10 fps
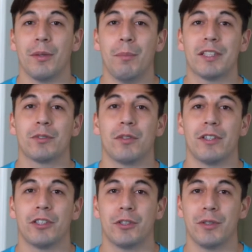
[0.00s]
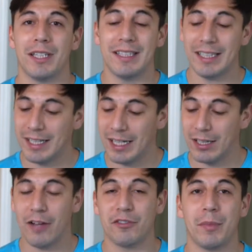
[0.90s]
the midsole of the shoe, the DNA
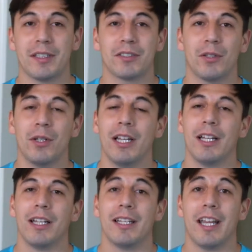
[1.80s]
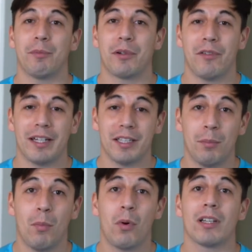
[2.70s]
LOFT midsole, they have provided
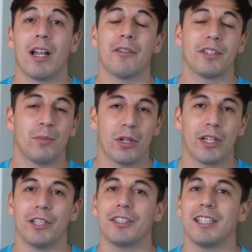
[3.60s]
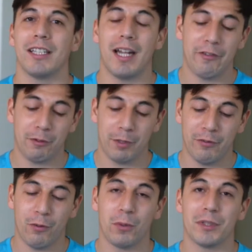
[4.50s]
more loft and more cushioning than ever
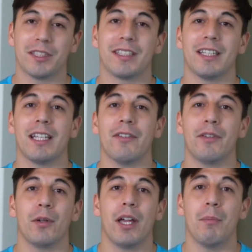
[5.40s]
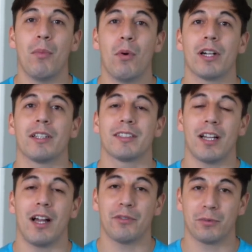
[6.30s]
before, which is gonna give you a more
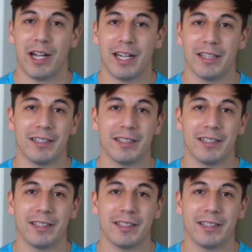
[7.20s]
soft ride.